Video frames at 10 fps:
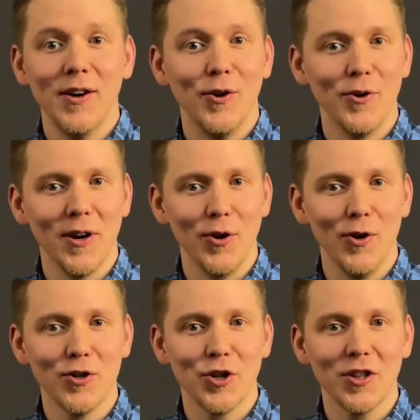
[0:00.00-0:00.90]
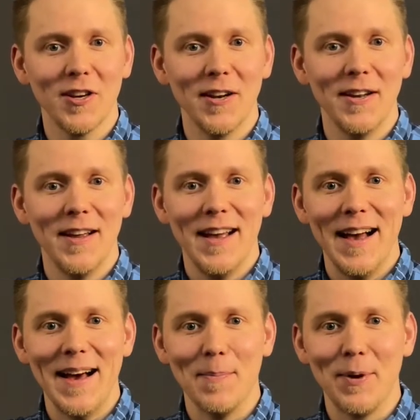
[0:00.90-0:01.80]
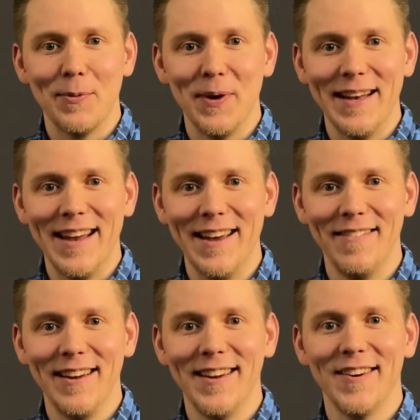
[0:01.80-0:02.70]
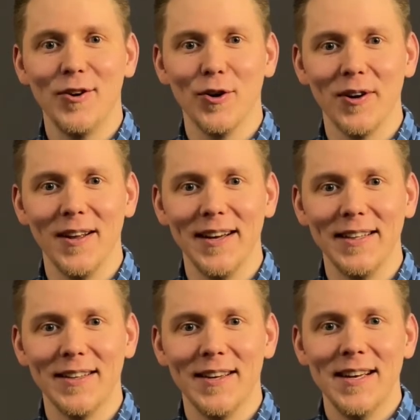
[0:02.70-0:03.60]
or a long shotgun and between heavy or light.